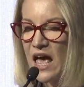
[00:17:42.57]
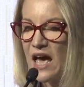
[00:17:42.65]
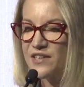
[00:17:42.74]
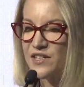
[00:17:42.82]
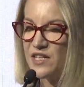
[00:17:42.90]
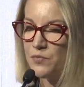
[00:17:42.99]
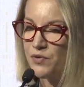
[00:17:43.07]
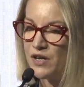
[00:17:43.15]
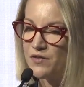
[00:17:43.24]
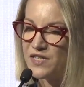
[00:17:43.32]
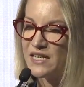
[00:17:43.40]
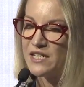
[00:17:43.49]
as I said
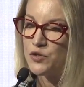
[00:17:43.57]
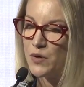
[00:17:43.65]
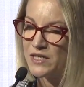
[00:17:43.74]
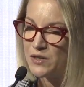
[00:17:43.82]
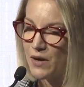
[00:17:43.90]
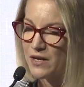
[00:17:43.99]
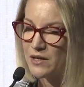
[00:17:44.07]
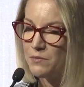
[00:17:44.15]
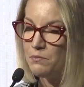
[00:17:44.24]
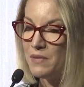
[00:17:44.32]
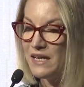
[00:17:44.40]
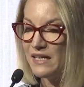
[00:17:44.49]
previously, $21
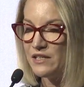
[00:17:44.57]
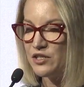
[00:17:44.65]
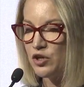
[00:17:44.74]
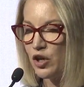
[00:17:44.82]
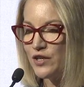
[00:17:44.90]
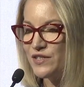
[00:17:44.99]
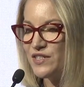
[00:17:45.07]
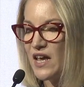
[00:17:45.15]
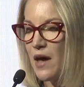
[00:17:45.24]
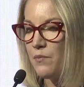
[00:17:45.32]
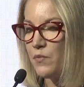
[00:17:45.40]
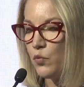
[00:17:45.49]
million
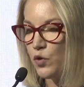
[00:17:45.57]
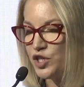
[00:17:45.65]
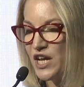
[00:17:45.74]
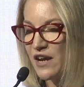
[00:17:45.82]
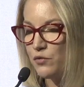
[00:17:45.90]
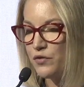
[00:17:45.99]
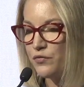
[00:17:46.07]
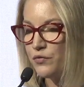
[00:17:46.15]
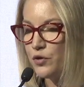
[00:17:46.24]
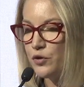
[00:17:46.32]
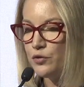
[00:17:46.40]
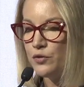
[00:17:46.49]
were channeled
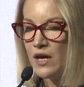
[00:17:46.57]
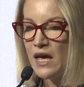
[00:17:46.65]
through